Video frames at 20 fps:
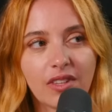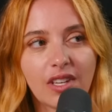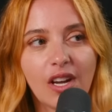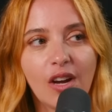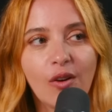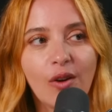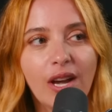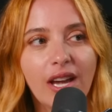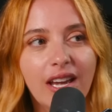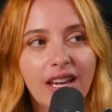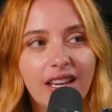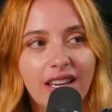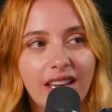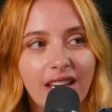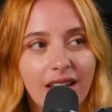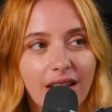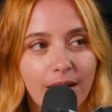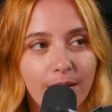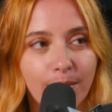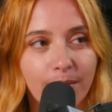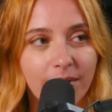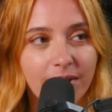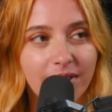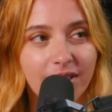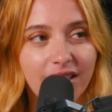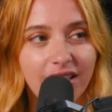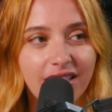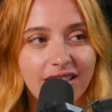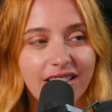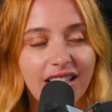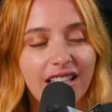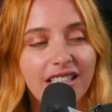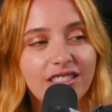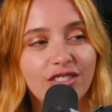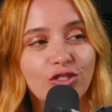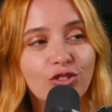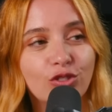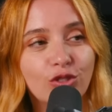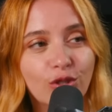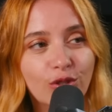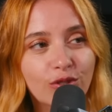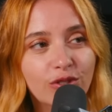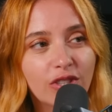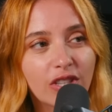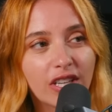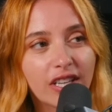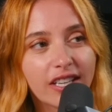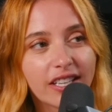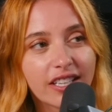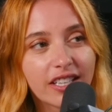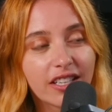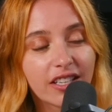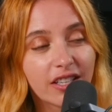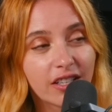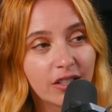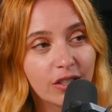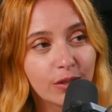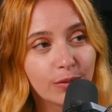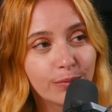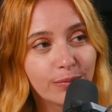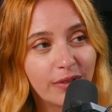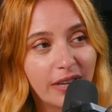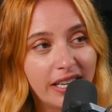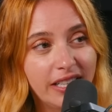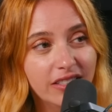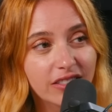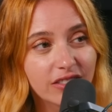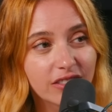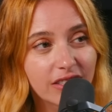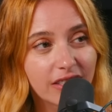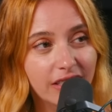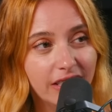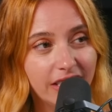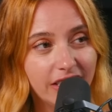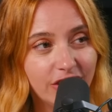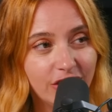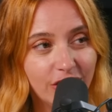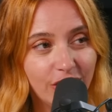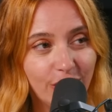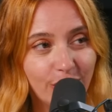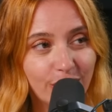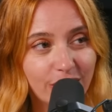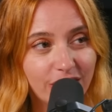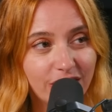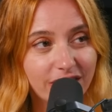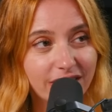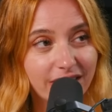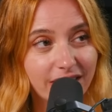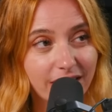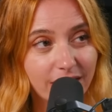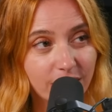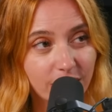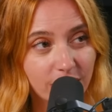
Okay, Kim. That's so dark. Could your brain just glitch and you could just kill